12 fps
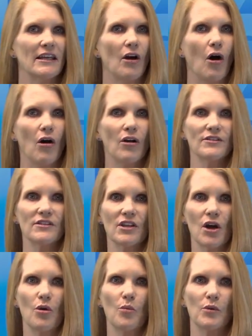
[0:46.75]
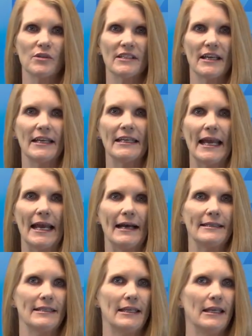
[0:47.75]
can also present
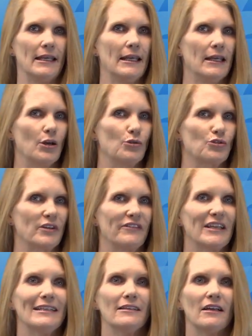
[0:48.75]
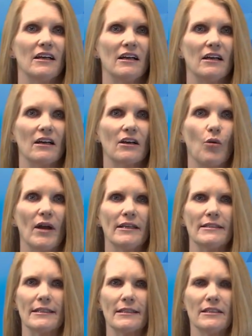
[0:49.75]
as ego-driven, uh, quite
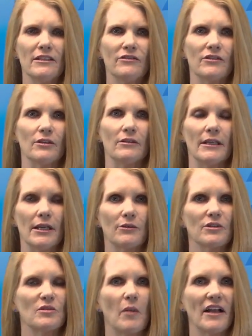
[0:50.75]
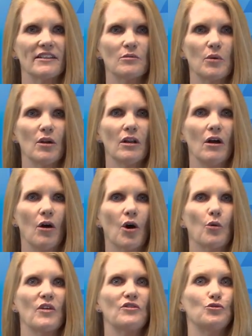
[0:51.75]
addictive or irresponsible,
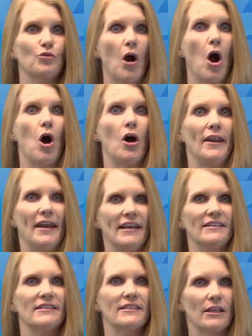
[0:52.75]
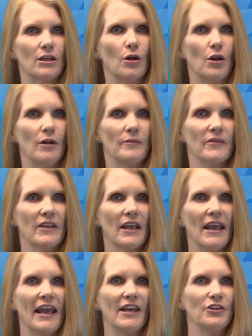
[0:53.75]
or withdrawn and cynical.
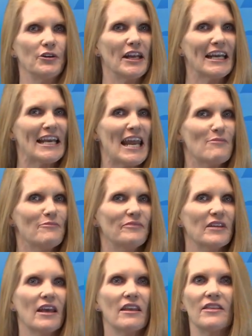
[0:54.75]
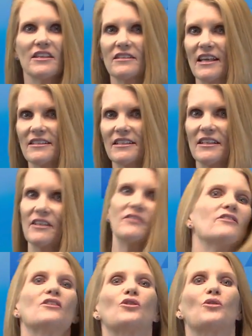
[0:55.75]
And your nickname? The sensitive
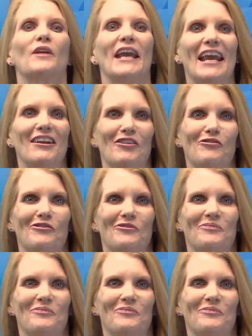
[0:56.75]
creative.